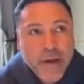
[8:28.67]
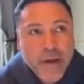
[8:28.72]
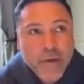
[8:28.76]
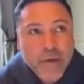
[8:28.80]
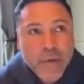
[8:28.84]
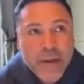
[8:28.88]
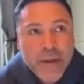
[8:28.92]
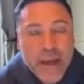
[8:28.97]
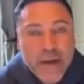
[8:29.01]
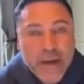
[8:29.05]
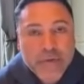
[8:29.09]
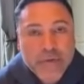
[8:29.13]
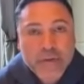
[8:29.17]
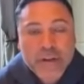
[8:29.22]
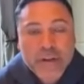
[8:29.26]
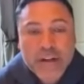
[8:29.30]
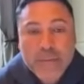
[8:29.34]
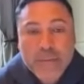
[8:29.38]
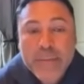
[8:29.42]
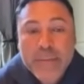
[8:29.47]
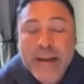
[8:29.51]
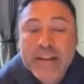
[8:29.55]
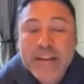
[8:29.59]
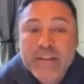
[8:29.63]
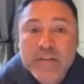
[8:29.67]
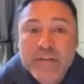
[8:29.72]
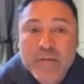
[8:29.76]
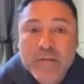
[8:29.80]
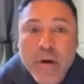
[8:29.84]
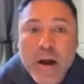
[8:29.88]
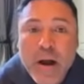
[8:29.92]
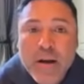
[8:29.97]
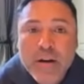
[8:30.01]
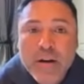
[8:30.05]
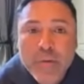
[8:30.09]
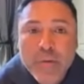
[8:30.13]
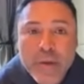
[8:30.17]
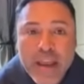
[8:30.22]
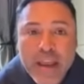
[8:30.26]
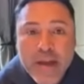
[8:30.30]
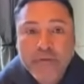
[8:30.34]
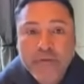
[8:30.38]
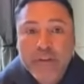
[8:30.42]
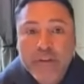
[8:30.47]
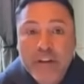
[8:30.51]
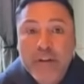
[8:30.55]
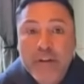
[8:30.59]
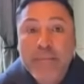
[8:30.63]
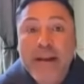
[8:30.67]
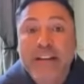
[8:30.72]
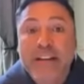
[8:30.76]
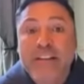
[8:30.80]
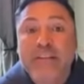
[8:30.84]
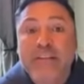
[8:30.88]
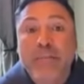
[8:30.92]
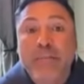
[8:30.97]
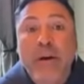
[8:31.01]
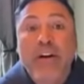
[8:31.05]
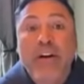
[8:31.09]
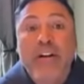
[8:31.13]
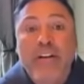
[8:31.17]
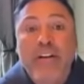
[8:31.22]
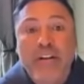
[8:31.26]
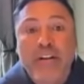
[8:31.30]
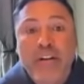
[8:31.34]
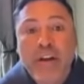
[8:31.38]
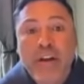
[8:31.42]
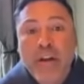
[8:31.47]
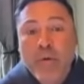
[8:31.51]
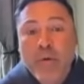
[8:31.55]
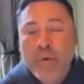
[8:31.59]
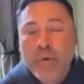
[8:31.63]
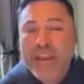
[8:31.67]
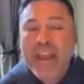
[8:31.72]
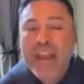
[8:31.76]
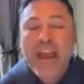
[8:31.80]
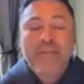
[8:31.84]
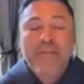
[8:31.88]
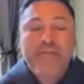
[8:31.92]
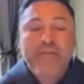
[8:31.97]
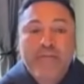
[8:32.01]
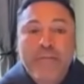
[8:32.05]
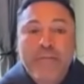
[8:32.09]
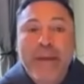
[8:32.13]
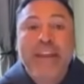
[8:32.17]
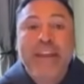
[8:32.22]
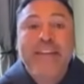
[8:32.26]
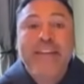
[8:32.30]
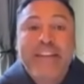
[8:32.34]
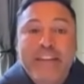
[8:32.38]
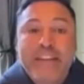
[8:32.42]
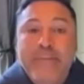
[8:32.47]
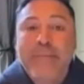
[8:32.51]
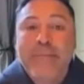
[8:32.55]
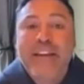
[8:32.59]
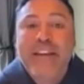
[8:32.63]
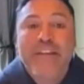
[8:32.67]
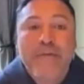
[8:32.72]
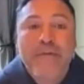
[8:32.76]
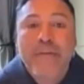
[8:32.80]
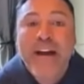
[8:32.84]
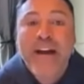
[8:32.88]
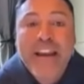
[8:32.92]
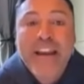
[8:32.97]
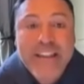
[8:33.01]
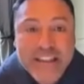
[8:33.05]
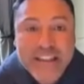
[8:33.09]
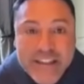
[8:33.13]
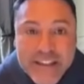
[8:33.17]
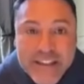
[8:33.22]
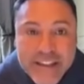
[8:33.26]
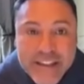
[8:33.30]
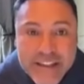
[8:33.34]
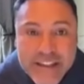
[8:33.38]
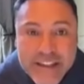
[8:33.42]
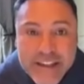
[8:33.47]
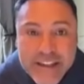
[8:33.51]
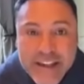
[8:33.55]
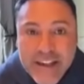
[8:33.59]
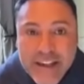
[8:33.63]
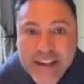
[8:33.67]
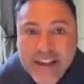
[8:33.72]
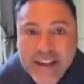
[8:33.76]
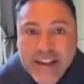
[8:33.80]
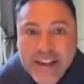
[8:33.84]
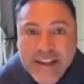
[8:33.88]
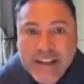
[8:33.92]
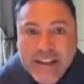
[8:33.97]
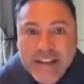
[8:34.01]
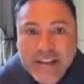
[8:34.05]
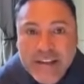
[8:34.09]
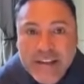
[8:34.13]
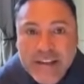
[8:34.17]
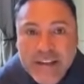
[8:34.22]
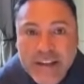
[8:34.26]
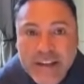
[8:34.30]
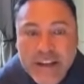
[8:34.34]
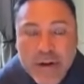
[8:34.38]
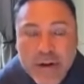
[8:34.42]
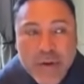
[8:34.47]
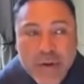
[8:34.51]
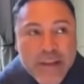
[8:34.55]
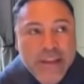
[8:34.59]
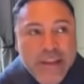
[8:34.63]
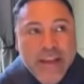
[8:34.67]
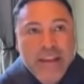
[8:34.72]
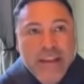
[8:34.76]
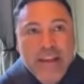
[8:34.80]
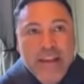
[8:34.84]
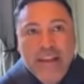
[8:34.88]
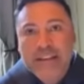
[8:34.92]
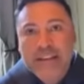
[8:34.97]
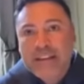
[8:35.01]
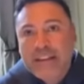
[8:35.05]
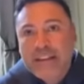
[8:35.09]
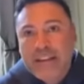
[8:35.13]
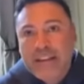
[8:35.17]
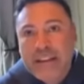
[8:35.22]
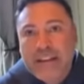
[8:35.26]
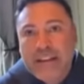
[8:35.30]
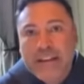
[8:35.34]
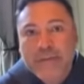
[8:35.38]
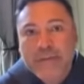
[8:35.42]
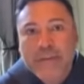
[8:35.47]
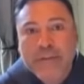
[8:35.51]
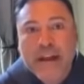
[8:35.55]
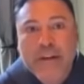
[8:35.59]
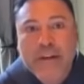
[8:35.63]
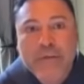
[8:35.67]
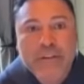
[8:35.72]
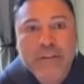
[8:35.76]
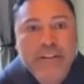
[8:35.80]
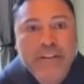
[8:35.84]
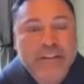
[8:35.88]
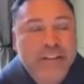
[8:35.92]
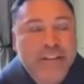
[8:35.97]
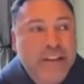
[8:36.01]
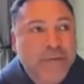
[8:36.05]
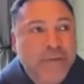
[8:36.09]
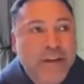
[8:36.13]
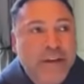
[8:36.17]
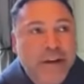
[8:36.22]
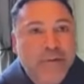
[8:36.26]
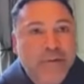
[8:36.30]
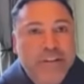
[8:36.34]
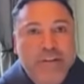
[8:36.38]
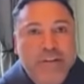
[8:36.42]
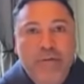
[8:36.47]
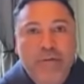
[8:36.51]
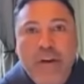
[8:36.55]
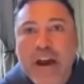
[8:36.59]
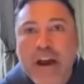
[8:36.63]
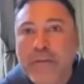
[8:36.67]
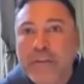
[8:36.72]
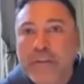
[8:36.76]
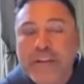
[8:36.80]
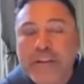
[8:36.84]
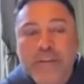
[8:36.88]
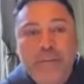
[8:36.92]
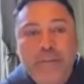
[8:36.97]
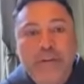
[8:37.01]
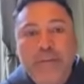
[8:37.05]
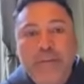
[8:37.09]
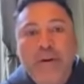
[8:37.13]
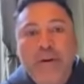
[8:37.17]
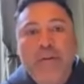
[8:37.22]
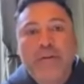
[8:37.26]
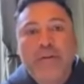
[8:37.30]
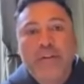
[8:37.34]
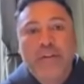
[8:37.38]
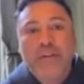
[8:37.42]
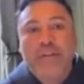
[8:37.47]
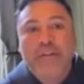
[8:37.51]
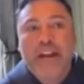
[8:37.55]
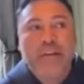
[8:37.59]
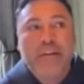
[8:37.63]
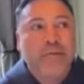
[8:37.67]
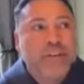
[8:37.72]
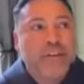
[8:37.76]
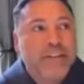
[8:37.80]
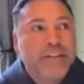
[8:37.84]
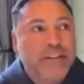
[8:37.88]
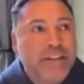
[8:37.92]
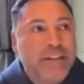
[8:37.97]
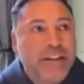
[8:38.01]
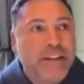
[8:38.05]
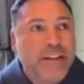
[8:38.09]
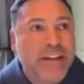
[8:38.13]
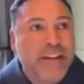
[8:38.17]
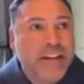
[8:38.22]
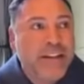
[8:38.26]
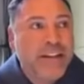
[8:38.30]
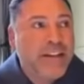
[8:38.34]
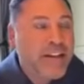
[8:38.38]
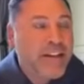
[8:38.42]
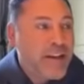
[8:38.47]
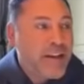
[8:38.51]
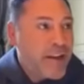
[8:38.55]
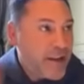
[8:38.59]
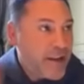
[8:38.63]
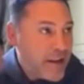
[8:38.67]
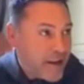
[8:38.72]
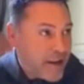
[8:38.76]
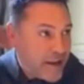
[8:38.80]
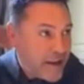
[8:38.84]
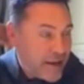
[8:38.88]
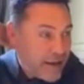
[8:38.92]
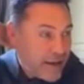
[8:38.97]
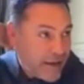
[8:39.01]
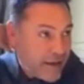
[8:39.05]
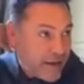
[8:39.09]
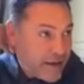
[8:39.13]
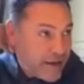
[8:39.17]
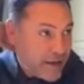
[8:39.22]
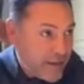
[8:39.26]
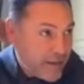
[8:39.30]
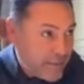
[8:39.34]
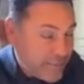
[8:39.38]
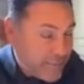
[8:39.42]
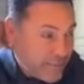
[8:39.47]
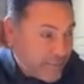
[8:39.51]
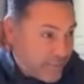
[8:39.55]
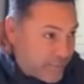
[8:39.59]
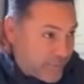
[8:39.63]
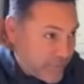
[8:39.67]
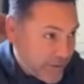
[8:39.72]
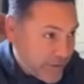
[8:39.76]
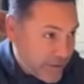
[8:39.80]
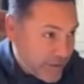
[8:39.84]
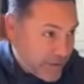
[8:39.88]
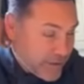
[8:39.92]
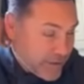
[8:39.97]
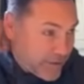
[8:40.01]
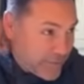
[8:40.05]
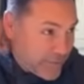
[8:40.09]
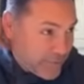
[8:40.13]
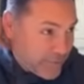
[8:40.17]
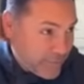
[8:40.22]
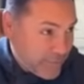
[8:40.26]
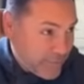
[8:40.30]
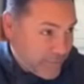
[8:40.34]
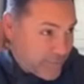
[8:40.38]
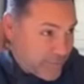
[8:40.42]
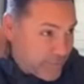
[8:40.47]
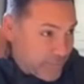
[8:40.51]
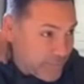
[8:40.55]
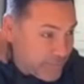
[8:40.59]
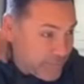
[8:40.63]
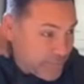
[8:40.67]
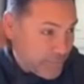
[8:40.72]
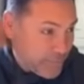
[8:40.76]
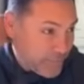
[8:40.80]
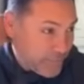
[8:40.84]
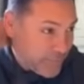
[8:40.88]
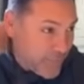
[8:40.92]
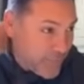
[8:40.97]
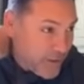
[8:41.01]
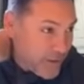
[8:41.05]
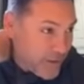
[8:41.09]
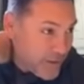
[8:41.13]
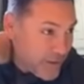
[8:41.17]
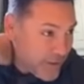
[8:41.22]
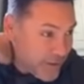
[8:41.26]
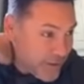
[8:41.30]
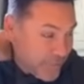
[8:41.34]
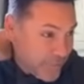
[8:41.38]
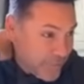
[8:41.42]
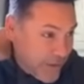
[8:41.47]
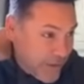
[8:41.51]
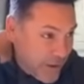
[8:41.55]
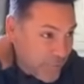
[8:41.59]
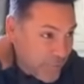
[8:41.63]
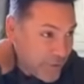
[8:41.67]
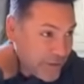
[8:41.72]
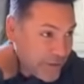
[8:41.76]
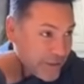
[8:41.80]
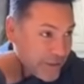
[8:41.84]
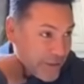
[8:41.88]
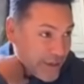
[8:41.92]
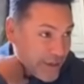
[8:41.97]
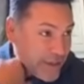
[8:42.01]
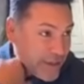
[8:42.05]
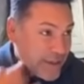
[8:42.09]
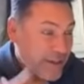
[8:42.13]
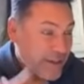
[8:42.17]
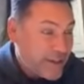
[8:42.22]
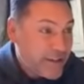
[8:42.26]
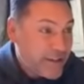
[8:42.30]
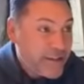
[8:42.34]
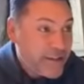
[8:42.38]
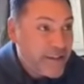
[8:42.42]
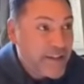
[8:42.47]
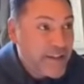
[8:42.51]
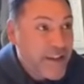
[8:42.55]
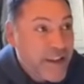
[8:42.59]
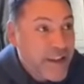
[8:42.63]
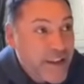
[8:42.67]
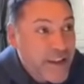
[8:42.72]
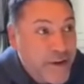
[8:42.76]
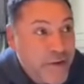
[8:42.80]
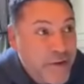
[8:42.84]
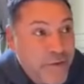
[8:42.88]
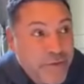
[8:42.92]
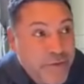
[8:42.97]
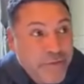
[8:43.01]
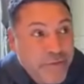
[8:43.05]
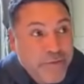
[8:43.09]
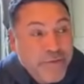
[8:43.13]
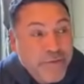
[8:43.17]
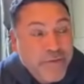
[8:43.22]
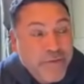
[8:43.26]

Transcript: we have to come back stronger. We have to come back smarter. We have to make these big fights, you know. And and and if I was, if I was Crawford's promoter, if I was, uh, um, um, if I was, uh, you know,